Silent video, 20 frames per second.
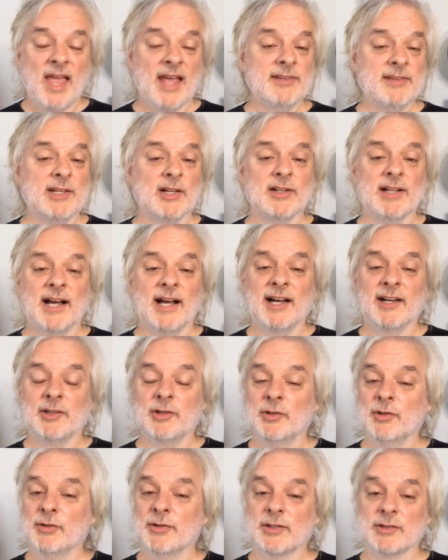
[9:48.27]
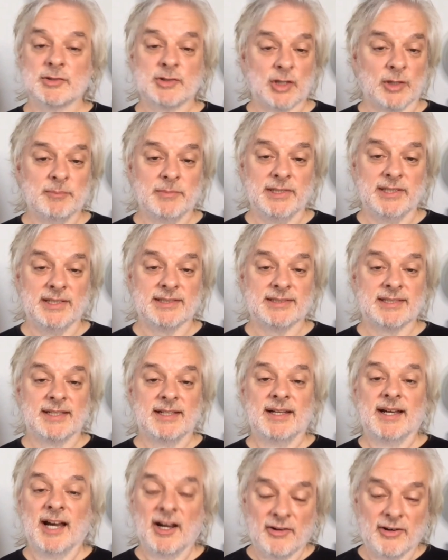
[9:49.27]
And they'll argue that zombies
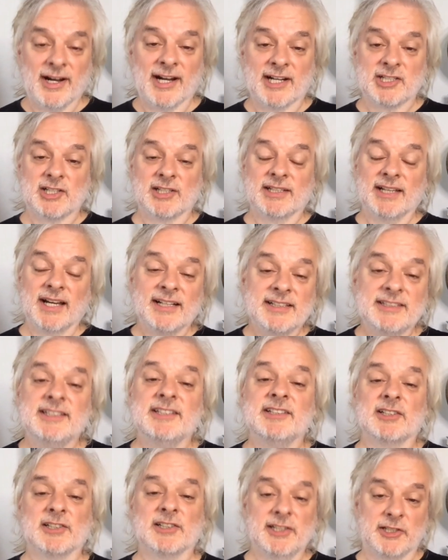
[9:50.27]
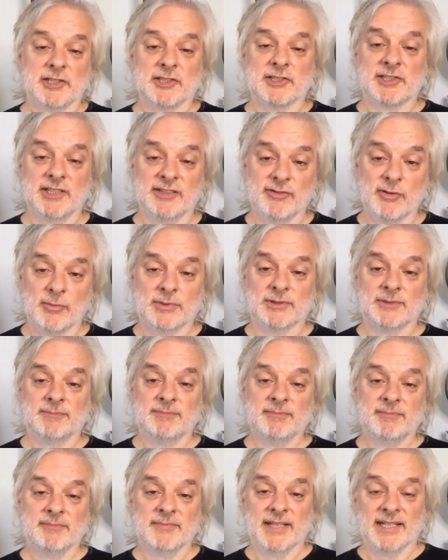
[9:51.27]
are actually ideally conceivable
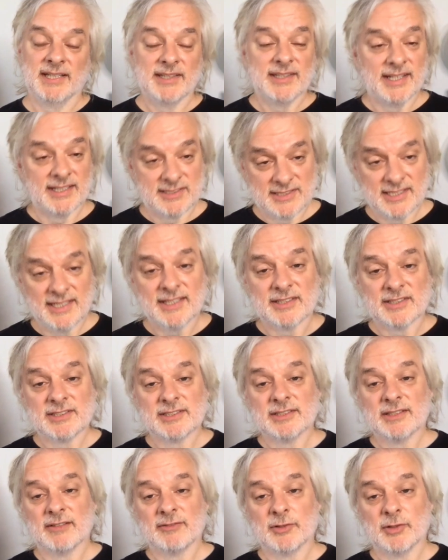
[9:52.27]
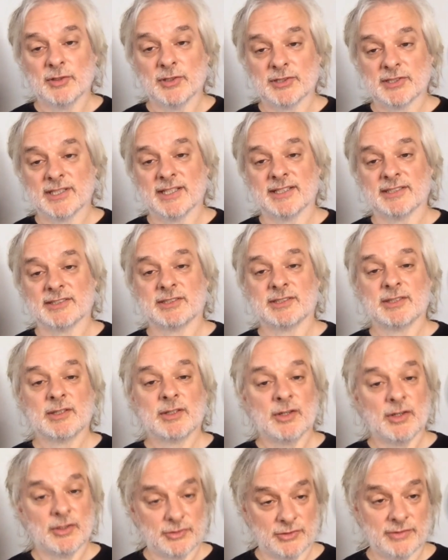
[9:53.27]
in that sense. Of course, that's
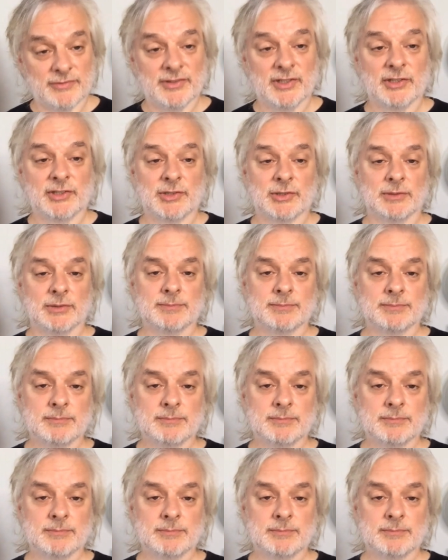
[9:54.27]
controversial.